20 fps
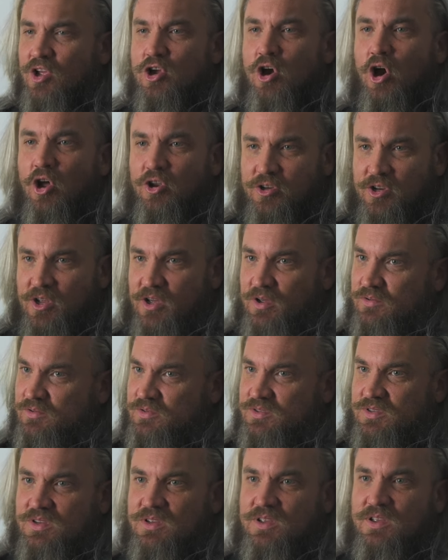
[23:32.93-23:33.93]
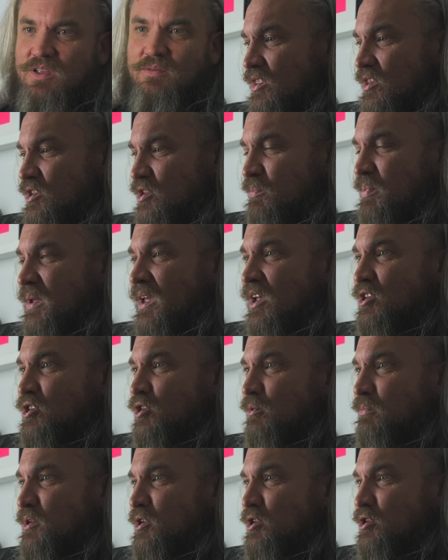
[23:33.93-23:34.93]
God knows. To be a
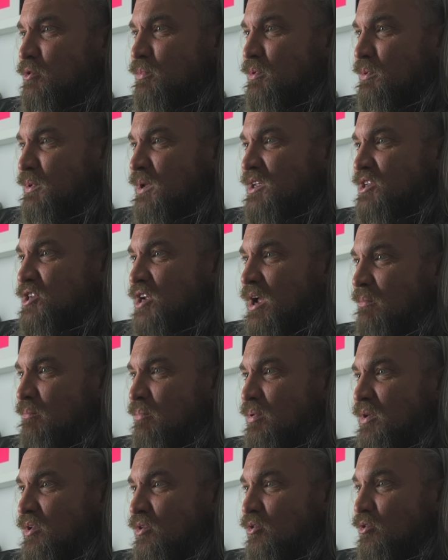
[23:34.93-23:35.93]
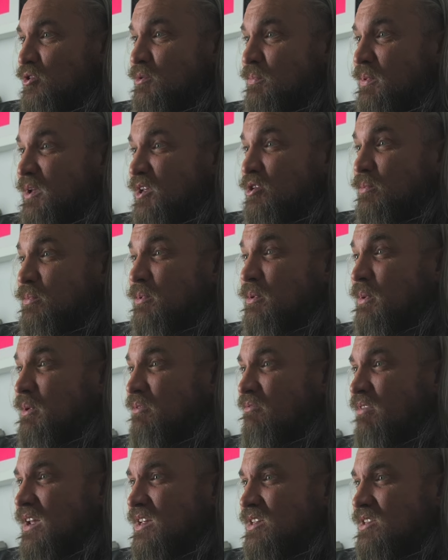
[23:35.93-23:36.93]
WWE champion or to be a
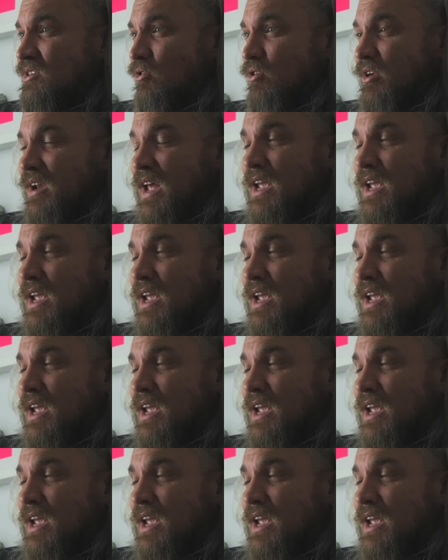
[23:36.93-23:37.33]
WWE wrestler or an